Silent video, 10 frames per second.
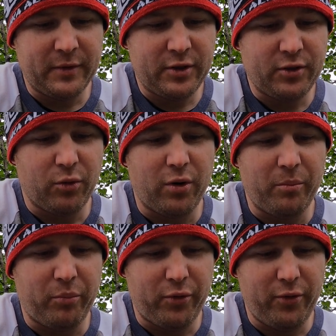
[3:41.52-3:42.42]

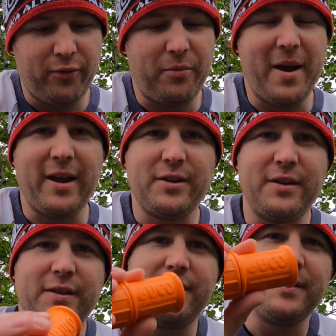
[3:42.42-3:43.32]
storm-proof
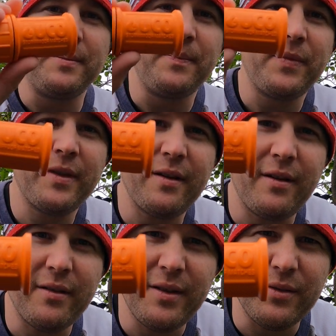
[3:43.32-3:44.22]
matches.
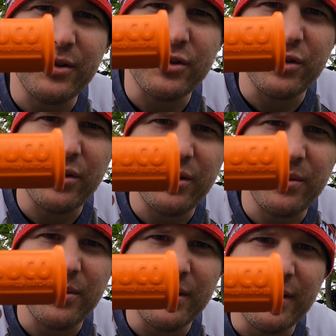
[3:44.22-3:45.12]
I'll even show
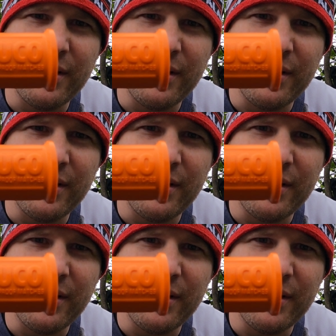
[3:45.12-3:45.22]
you